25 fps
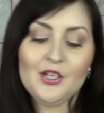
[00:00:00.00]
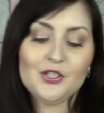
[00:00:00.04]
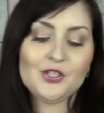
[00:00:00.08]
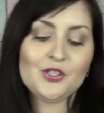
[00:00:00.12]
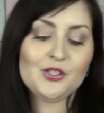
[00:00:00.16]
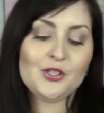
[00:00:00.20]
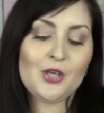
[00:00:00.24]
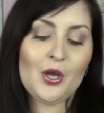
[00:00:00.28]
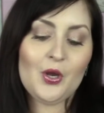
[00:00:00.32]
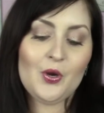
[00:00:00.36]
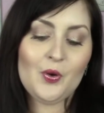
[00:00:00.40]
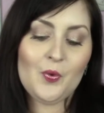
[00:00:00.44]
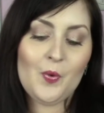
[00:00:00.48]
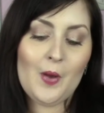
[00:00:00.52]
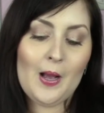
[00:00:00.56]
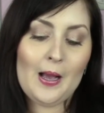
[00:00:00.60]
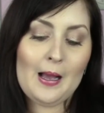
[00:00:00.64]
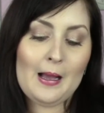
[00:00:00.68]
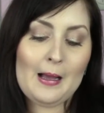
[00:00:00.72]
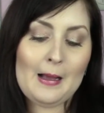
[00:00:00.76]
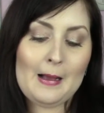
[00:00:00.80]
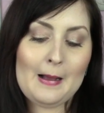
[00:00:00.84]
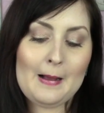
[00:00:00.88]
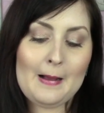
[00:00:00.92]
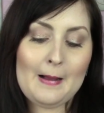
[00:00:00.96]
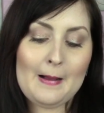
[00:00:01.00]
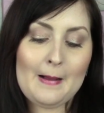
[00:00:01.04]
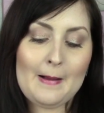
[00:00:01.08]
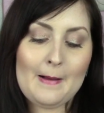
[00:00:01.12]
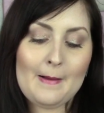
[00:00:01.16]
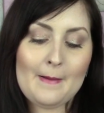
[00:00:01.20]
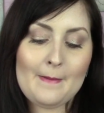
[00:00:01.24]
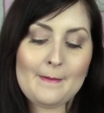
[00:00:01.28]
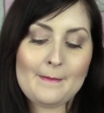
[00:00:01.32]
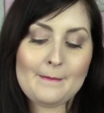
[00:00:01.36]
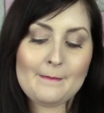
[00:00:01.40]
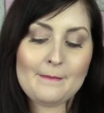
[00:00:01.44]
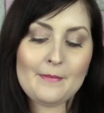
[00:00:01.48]
So
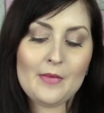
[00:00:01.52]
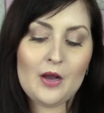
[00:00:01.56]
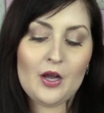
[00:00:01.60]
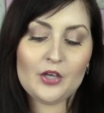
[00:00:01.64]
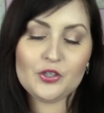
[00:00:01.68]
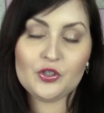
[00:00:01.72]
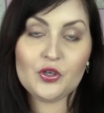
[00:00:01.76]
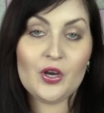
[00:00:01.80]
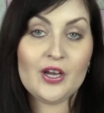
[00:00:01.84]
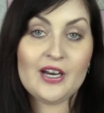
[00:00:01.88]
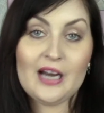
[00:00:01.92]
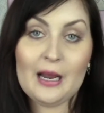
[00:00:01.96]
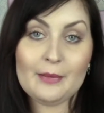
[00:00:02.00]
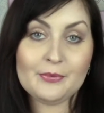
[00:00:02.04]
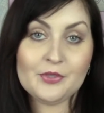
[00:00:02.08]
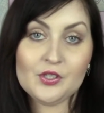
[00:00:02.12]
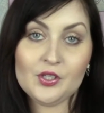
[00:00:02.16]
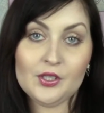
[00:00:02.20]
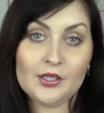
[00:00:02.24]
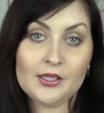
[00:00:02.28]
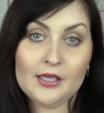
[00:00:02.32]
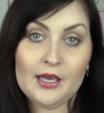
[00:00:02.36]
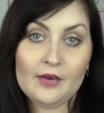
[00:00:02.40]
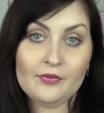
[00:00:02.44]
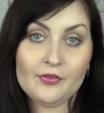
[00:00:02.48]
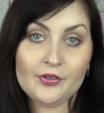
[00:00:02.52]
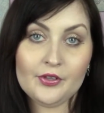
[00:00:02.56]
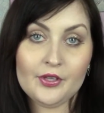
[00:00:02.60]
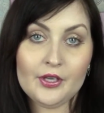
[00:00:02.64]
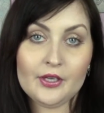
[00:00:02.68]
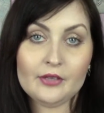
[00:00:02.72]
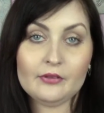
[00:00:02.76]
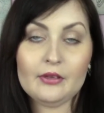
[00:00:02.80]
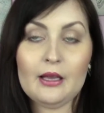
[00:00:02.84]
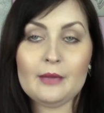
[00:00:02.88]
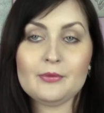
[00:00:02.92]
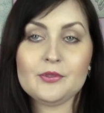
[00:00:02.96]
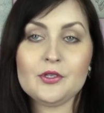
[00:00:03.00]
I tried absolutely
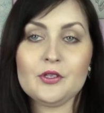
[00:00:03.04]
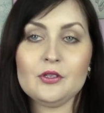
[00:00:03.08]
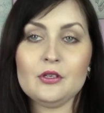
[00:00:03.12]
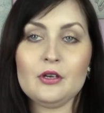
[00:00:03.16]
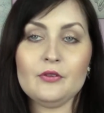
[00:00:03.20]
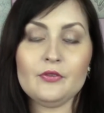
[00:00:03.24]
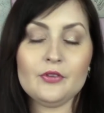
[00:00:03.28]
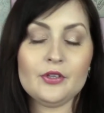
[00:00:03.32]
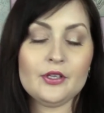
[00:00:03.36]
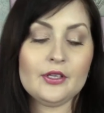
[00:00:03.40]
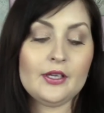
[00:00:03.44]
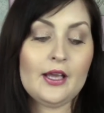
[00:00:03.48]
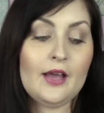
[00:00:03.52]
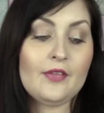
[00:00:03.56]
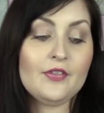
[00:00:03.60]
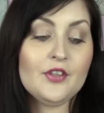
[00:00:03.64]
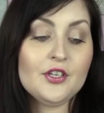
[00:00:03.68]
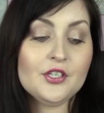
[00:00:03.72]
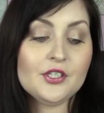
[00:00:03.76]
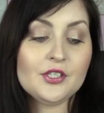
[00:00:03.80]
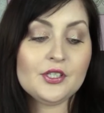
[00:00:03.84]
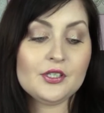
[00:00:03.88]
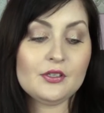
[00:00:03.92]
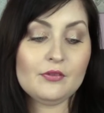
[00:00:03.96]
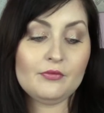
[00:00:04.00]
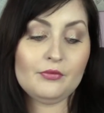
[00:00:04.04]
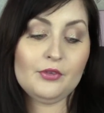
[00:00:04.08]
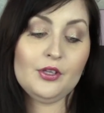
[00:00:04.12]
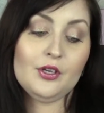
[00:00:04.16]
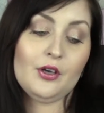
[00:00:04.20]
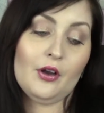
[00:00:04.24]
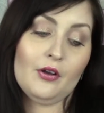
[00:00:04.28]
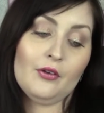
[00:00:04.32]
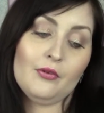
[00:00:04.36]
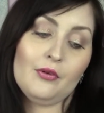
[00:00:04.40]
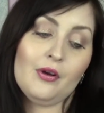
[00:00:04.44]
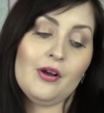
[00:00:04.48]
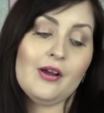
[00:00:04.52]
everything, and this,
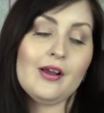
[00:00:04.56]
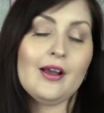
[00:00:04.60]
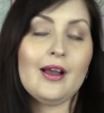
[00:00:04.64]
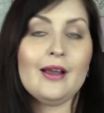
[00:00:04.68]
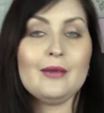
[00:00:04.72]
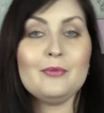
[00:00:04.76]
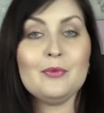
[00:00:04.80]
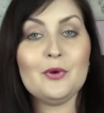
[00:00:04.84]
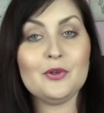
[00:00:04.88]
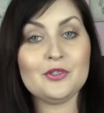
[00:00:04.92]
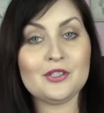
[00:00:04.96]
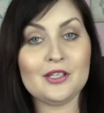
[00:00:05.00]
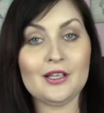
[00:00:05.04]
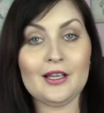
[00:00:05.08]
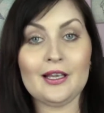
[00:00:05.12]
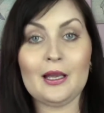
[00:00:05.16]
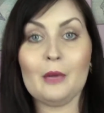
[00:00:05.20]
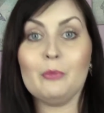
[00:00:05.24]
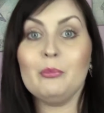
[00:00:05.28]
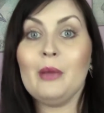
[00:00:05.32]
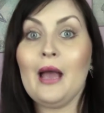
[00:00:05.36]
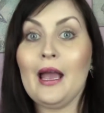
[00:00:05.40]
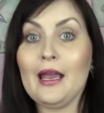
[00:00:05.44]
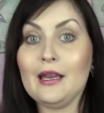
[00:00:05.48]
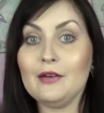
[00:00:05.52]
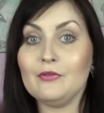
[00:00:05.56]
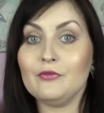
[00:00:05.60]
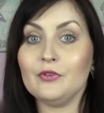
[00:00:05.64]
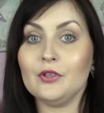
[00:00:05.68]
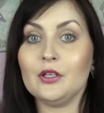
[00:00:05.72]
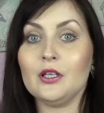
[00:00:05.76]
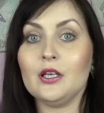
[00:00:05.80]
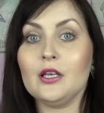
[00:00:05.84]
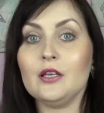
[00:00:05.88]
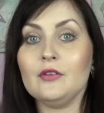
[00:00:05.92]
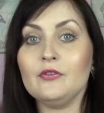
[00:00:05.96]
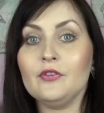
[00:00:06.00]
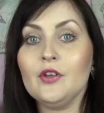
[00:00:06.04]
you know, it wasn't like a pain
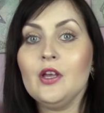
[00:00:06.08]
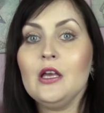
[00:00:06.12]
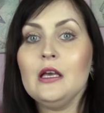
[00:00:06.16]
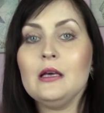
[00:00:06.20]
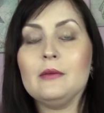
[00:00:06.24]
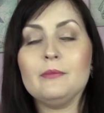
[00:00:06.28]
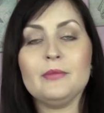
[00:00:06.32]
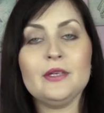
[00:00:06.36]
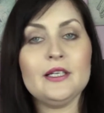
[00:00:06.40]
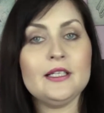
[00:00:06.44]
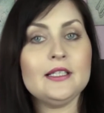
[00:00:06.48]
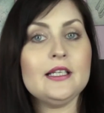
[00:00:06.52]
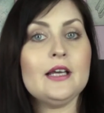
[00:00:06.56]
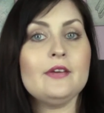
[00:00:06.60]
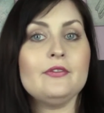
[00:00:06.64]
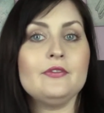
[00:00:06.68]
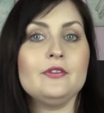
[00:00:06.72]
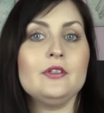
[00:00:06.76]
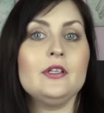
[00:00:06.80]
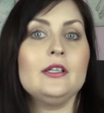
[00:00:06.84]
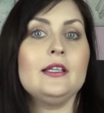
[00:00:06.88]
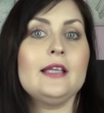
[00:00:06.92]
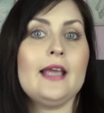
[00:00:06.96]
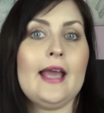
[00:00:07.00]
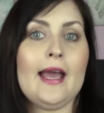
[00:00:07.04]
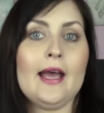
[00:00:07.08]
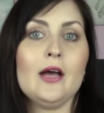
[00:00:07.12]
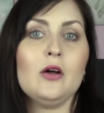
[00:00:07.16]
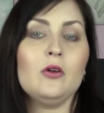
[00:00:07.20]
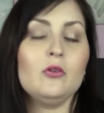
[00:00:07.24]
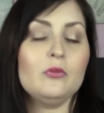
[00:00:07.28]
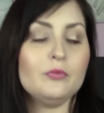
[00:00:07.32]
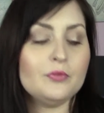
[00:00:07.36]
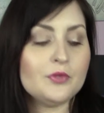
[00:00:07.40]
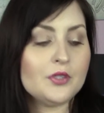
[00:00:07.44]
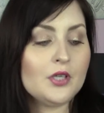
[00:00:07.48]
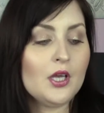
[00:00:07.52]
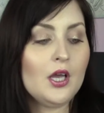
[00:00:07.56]
relief, but it definitely
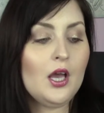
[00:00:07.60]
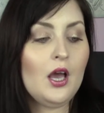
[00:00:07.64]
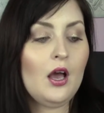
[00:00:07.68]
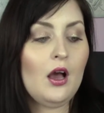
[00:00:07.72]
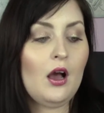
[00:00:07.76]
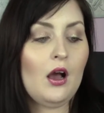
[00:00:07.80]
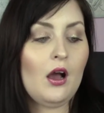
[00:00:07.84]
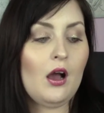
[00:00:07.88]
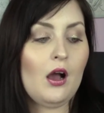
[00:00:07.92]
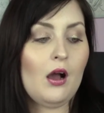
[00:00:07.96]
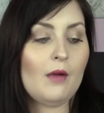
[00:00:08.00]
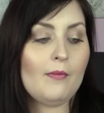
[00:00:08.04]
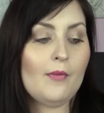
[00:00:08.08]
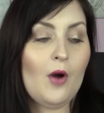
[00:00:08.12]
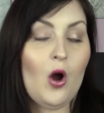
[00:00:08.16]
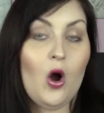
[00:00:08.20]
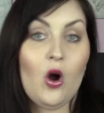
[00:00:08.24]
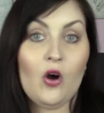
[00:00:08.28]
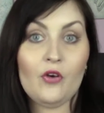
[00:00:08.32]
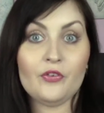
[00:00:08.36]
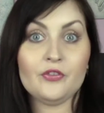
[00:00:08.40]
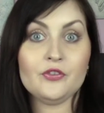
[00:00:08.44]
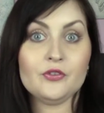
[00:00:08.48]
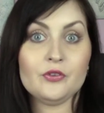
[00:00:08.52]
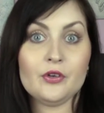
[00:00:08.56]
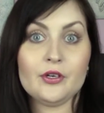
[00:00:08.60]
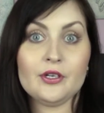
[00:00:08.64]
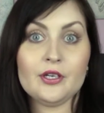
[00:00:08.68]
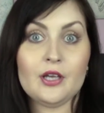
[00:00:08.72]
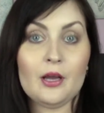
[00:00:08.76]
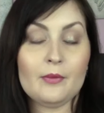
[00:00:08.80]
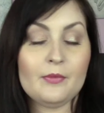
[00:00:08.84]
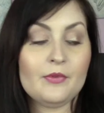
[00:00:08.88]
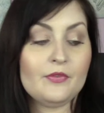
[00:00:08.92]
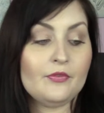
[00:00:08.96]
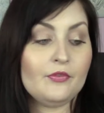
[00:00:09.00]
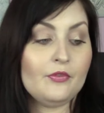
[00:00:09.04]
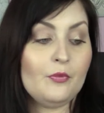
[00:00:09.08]
helped after I'd
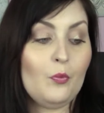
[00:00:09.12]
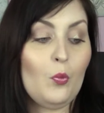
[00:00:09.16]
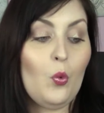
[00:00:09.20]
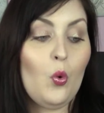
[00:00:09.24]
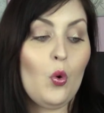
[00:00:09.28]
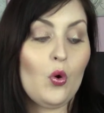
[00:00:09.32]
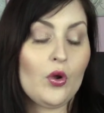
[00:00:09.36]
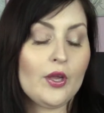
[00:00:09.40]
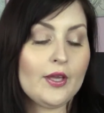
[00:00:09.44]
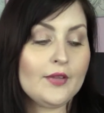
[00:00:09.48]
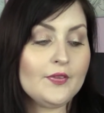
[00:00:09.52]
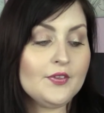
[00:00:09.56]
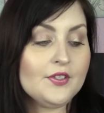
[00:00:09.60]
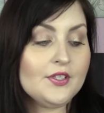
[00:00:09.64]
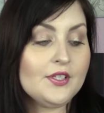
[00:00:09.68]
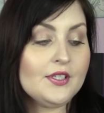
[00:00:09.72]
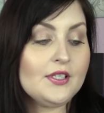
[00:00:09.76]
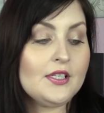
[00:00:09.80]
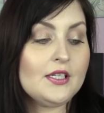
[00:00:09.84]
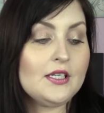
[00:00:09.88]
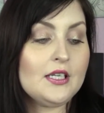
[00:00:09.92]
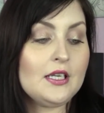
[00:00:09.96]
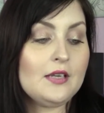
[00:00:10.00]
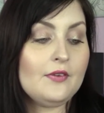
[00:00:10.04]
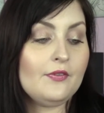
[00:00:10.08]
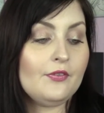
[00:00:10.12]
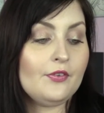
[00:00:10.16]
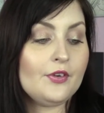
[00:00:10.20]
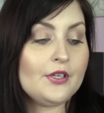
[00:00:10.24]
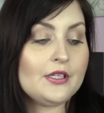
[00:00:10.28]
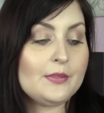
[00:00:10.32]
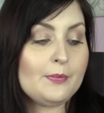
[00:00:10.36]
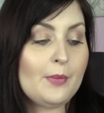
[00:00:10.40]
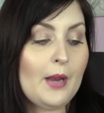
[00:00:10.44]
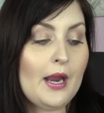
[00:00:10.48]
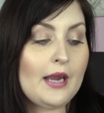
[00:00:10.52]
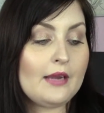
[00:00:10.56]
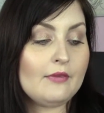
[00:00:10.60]
come in from walking. This is the Deep
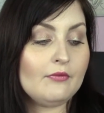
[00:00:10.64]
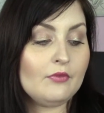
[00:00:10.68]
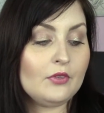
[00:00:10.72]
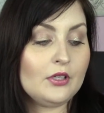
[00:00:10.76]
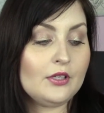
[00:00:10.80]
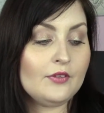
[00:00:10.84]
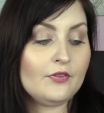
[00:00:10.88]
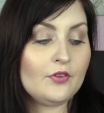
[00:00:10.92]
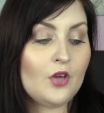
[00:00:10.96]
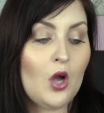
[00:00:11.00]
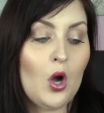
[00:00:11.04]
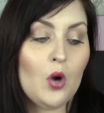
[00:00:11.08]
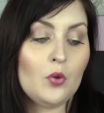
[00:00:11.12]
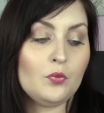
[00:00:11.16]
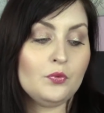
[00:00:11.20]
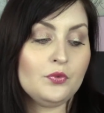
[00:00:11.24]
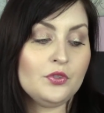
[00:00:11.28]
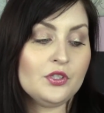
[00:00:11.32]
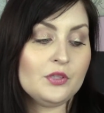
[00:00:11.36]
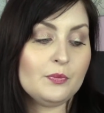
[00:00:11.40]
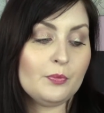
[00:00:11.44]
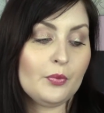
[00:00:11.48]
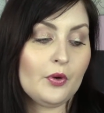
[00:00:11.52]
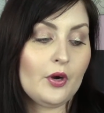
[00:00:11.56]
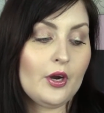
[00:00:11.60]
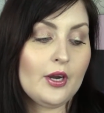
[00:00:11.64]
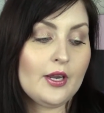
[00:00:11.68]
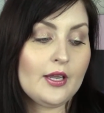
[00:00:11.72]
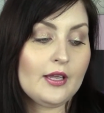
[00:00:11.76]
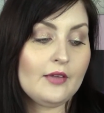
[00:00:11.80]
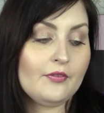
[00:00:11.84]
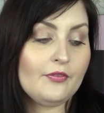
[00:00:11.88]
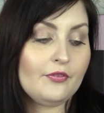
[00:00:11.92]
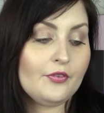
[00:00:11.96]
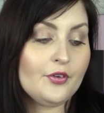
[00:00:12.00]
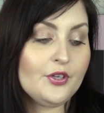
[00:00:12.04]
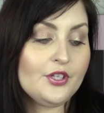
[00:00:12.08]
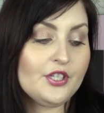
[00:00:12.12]
Freeze Pain Relief Cold Spray.
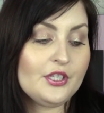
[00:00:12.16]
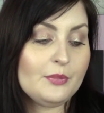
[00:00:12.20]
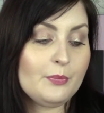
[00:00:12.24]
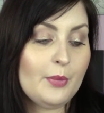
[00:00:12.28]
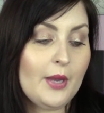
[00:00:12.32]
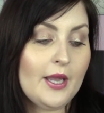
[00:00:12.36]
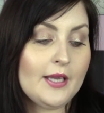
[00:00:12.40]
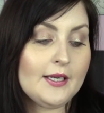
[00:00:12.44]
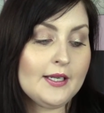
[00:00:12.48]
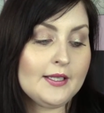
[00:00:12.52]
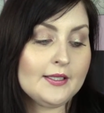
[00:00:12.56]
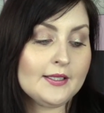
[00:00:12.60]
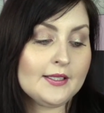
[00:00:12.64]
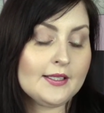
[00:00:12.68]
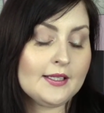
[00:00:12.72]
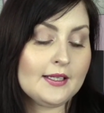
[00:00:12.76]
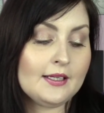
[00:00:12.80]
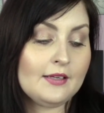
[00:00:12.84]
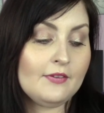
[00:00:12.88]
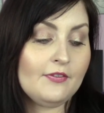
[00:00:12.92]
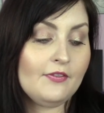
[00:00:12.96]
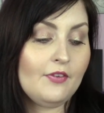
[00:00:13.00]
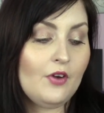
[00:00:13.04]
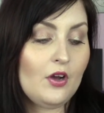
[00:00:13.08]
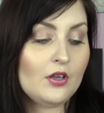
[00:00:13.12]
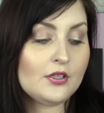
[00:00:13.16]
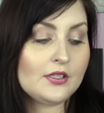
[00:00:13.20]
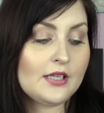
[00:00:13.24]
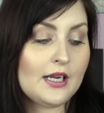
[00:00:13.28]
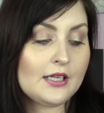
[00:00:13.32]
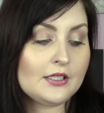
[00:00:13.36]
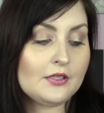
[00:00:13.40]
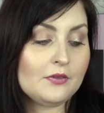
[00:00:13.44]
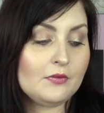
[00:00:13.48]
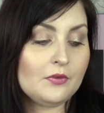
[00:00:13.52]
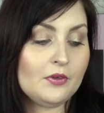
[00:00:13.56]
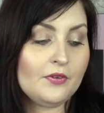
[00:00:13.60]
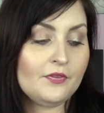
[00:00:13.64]
It freezes pain instantly, fast
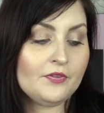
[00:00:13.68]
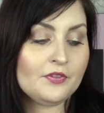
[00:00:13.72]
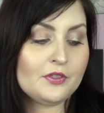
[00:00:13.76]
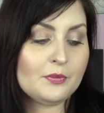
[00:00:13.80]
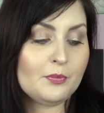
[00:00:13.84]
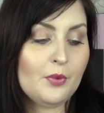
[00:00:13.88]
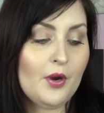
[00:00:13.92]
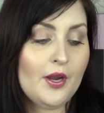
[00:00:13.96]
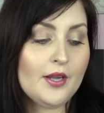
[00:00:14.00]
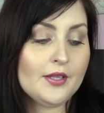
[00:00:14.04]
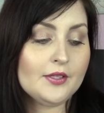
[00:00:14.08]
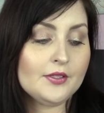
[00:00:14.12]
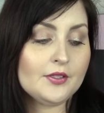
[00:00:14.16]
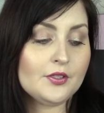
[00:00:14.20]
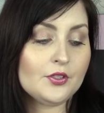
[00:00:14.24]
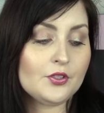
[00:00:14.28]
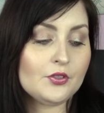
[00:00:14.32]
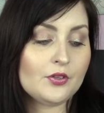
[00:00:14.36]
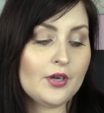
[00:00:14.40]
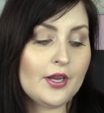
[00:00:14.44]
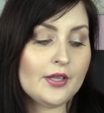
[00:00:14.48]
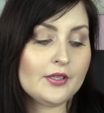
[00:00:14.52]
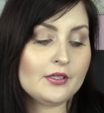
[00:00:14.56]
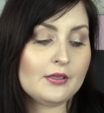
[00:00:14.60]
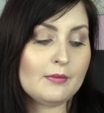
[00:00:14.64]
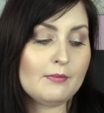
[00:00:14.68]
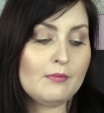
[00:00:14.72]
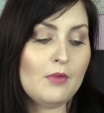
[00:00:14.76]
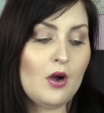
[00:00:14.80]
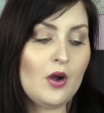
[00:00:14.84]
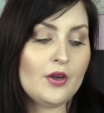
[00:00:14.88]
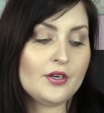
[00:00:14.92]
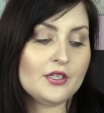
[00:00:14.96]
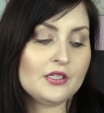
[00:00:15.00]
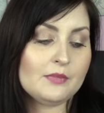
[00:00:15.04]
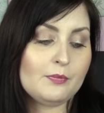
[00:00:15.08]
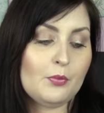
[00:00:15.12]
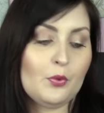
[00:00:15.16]
acting relief for sprains, strains, and
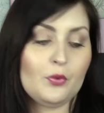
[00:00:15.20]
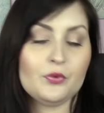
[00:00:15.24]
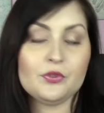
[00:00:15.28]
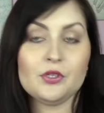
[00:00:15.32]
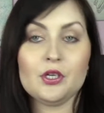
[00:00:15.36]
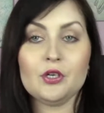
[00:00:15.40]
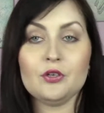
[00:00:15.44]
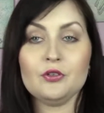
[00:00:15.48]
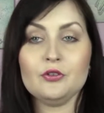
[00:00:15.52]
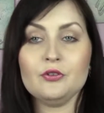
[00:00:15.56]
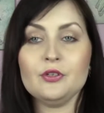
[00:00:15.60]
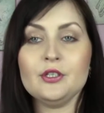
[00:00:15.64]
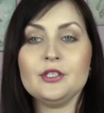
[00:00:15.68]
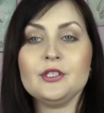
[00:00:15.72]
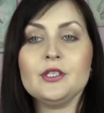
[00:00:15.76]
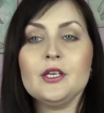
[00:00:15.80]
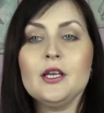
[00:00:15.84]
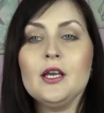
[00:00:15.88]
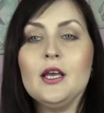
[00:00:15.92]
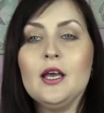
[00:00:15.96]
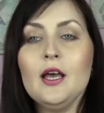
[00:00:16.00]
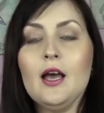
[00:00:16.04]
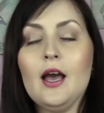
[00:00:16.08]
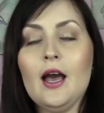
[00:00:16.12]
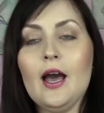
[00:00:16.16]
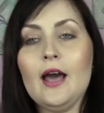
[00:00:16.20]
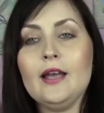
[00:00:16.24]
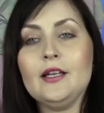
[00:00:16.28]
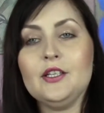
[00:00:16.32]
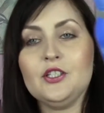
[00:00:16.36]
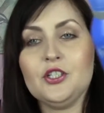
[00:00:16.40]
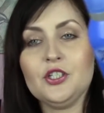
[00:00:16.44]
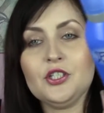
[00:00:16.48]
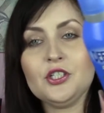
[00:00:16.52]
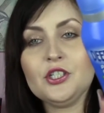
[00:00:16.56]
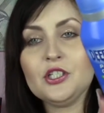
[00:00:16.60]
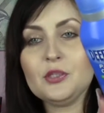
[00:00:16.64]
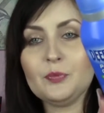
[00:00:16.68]
minor sports injuries, and
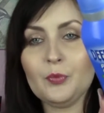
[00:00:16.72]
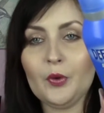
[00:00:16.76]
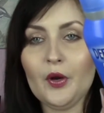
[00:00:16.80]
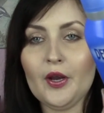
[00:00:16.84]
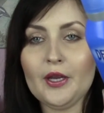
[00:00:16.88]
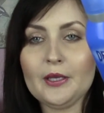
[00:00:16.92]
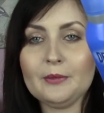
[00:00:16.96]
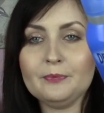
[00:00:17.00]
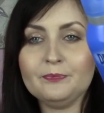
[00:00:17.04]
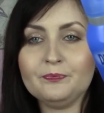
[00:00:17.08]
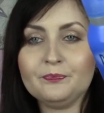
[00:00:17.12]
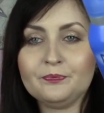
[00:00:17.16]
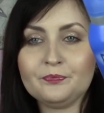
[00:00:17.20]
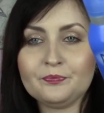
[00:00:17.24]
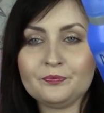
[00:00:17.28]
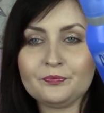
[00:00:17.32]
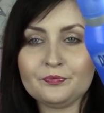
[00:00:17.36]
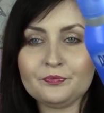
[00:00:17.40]
it's just a spray.